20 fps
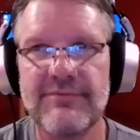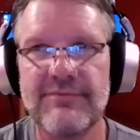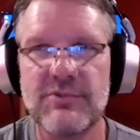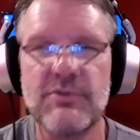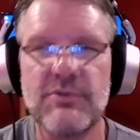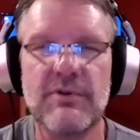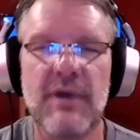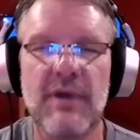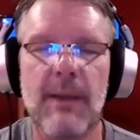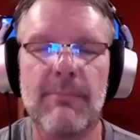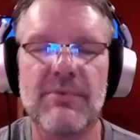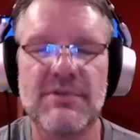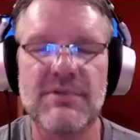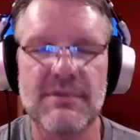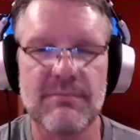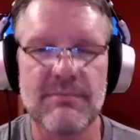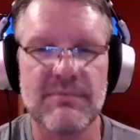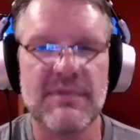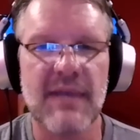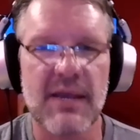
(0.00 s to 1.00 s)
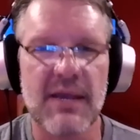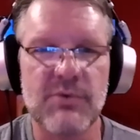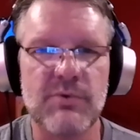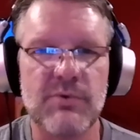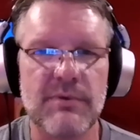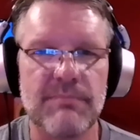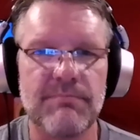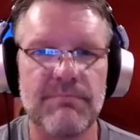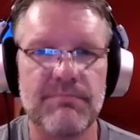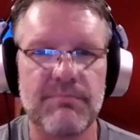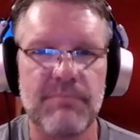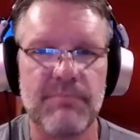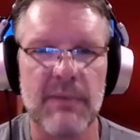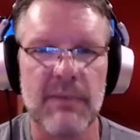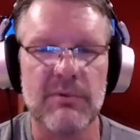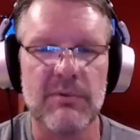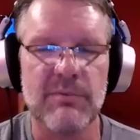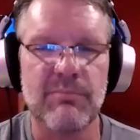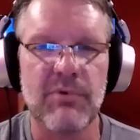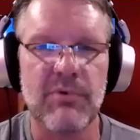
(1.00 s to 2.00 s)
too cumbersome to actually be
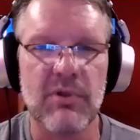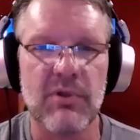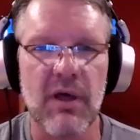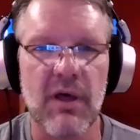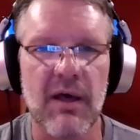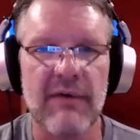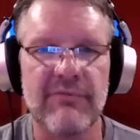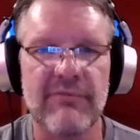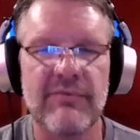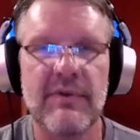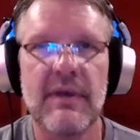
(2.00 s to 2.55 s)
able to pull off.